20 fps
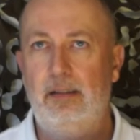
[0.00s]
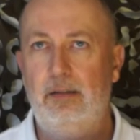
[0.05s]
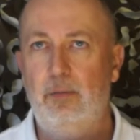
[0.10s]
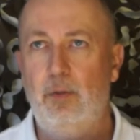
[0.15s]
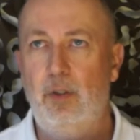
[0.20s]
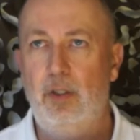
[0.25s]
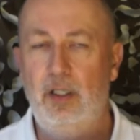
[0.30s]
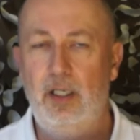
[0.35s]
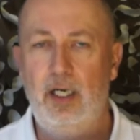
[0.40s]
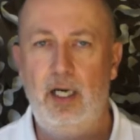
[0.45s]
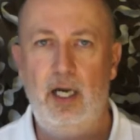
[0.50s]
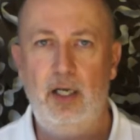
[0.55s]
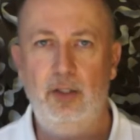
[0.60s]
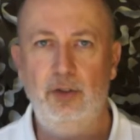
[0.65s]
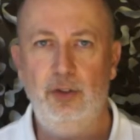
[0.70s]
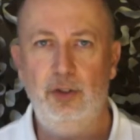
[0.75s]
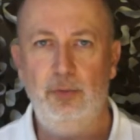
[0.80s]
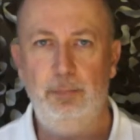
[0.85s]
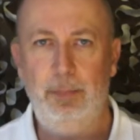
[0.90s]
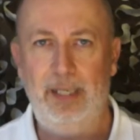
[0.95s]
what,
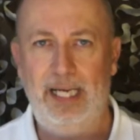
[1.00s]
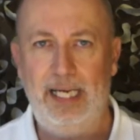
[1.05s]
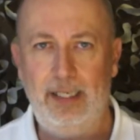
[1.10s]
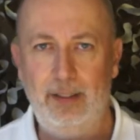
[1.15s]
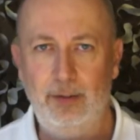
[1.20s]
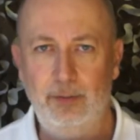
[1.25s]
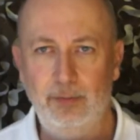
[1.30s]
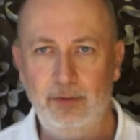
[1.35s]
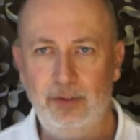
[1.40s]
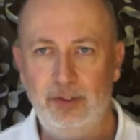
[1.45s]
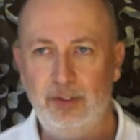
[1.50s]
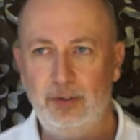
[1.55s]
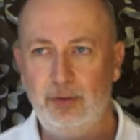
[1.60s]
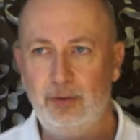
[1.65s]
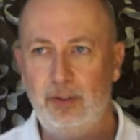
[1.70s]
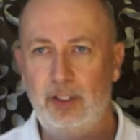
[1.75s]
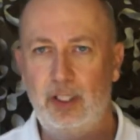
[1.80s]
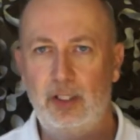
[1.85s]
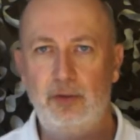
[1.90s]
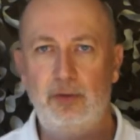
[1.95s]
£100
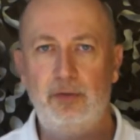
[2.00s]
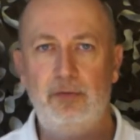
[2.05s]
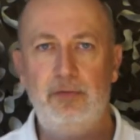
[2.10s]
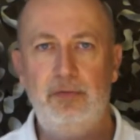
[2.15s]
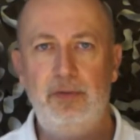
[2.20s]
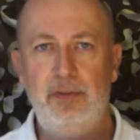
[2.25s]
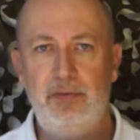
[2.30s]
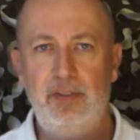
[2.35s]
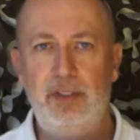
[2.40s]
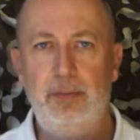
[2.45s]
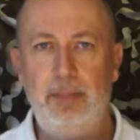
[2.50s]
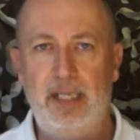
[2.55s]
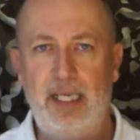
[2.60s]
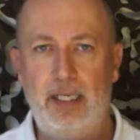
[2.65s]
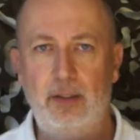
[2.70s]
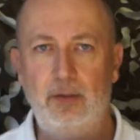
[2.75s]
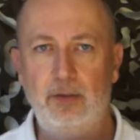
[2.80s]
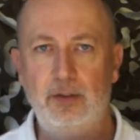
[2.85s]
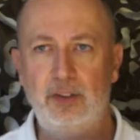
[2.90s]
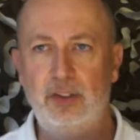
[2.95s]
or
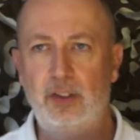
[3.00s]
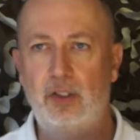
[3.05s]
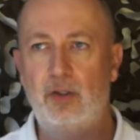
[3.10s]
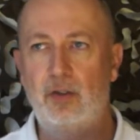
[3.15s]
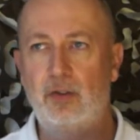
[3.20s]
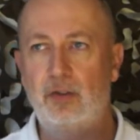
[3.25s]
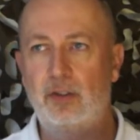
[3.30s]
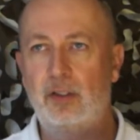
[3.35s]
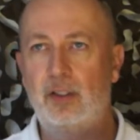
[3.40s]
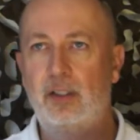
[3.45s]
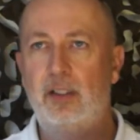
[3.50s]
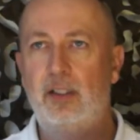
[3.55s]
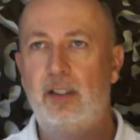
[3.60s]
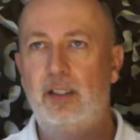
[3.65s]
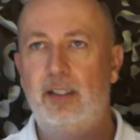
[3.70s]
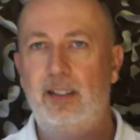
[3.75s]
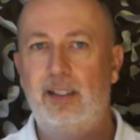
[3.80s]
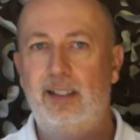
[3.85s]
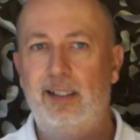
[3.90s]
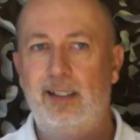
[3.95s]
£150 on,
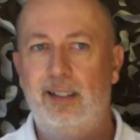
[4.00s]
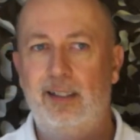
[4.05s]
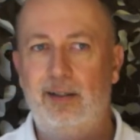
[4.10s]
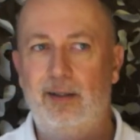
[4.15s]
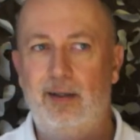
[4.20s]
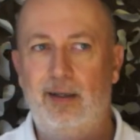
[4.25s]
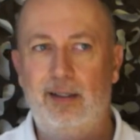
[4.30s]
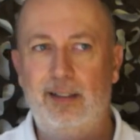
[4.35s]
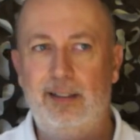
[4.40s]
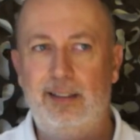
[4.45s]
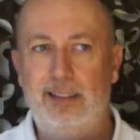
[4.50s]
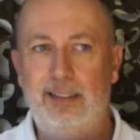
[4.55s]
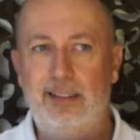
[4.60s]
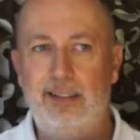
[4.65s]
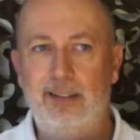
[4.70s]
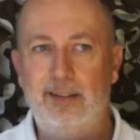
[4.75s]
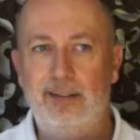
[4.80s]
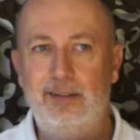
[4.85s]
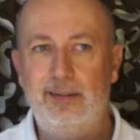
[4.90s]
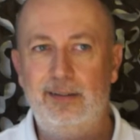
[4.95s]
you
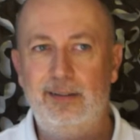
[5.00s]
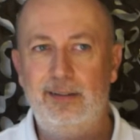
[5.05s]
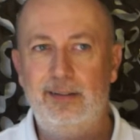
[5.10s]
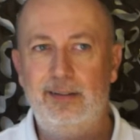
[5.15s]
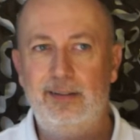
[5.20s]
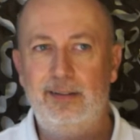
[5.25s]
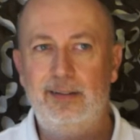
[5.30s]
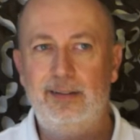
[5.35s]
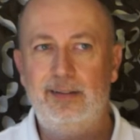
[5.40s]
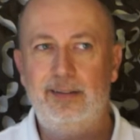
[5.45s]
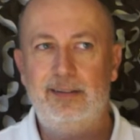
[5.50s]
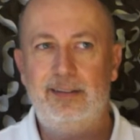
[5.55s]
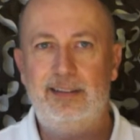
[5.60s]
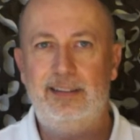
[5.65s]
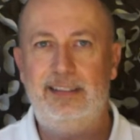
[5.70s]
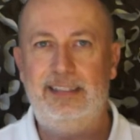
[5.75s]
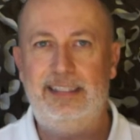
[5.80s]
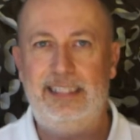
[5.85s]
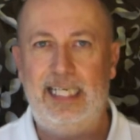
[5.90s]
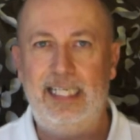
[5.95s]
know,
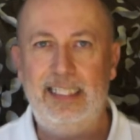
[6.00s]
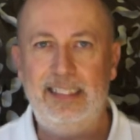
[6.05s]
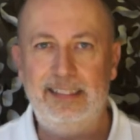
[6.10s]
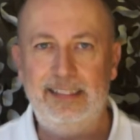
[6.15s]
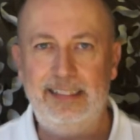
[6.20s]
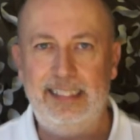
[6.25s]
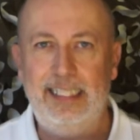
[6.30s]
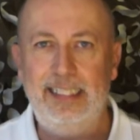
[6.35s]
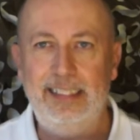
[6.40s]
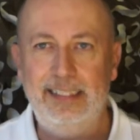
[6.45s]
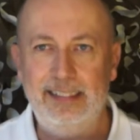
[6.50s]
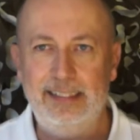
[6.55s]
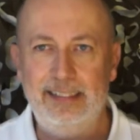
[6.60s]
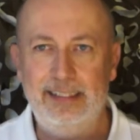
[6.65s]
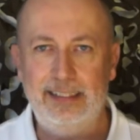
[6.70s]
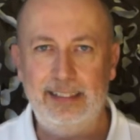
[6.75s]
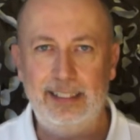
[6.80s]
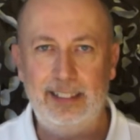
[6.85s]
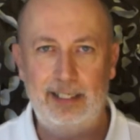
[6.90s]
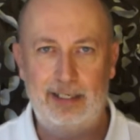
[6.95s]
10
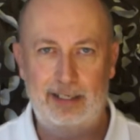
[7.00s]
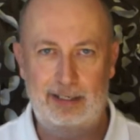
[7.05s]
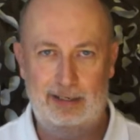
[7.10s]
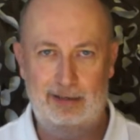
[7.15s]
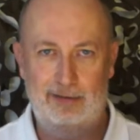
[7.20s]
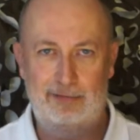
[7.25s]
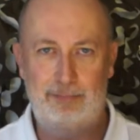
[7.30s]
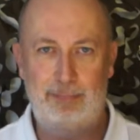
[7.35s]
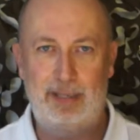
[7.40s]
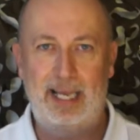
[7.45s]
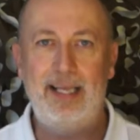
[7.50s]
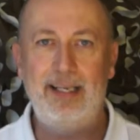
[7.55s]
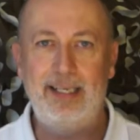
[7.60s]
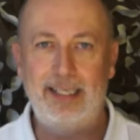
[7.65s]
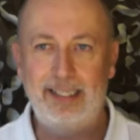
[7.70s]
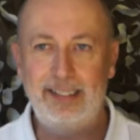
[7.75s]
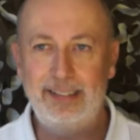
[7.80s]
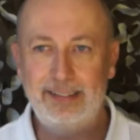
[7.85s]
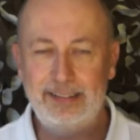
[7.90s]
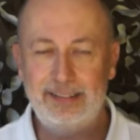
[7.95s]
tins of
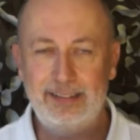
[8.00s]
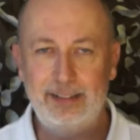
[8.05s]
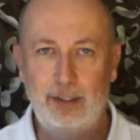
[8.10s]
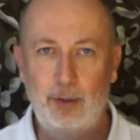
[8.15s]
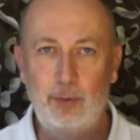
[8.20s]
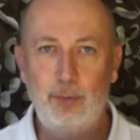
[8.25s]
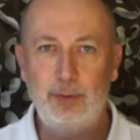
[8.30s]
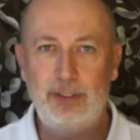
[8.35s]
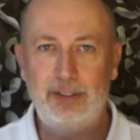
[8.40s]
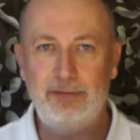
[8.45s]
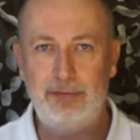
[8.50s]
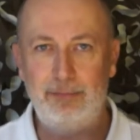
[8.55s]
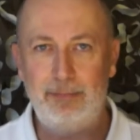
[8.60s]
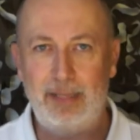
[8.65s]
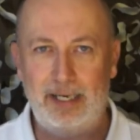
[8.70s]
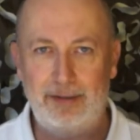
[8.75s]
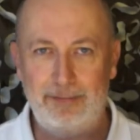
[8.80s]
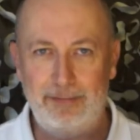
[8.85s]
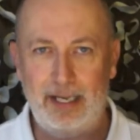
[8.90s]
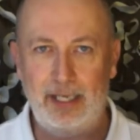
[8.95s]
pellets, all different
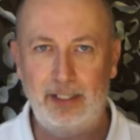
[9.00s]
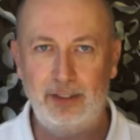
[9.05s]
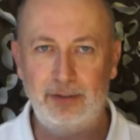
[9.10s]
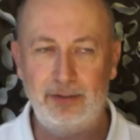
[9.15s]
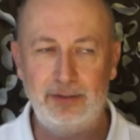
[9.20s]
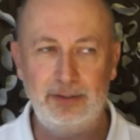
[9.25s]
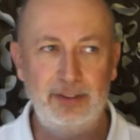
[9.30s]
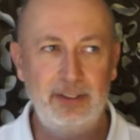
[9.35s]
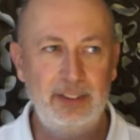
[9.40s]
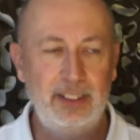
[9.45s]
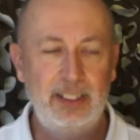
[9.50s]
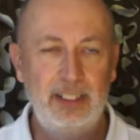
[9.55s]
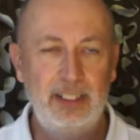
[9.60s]
manufacturers,